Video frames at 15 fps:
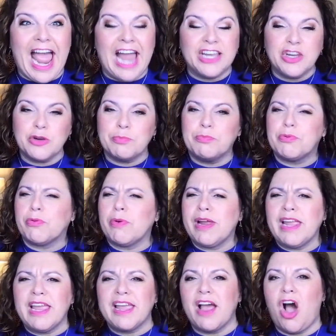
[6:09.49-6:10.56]
And you're
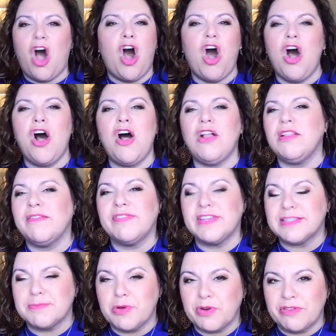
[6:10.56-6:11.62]
bringing all of
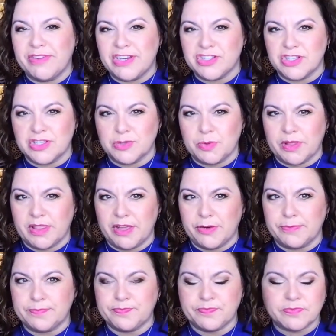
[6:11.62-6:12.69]
these motivations with you.